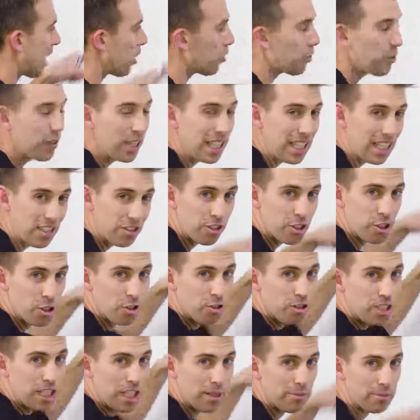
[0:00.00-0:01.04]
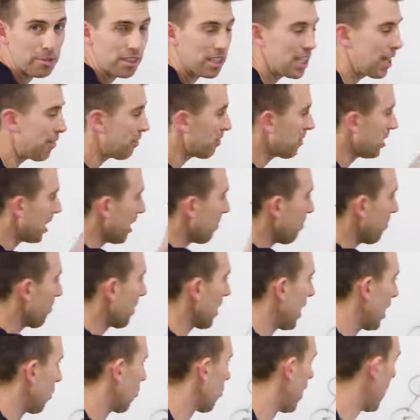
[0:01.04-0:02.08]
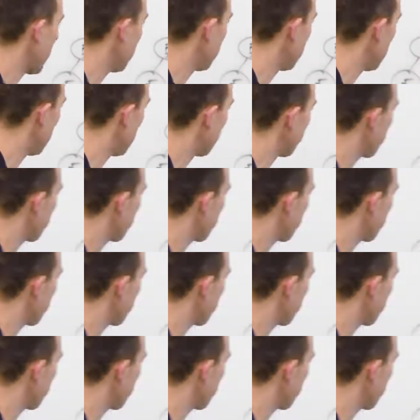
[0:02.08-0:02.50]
down these two teams, left team and right